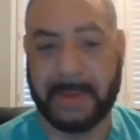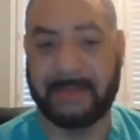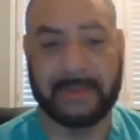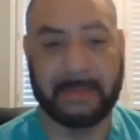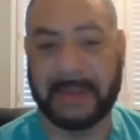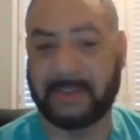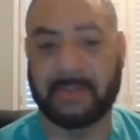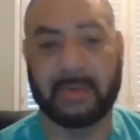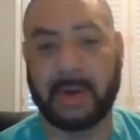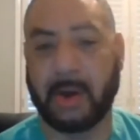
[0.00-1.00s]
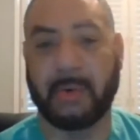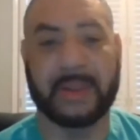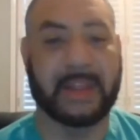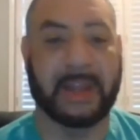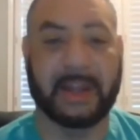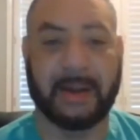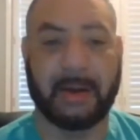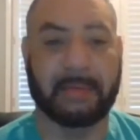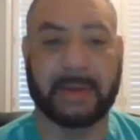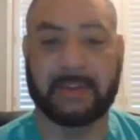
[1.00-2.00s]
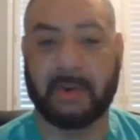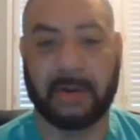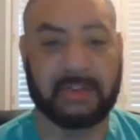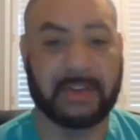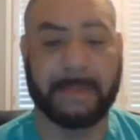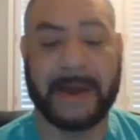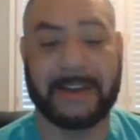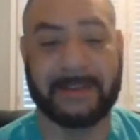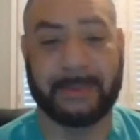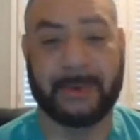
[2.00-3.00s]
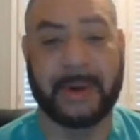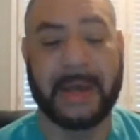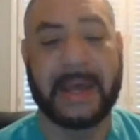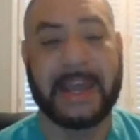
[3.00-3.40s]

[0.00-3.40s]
I have some patients who go and they are as cautious as possible.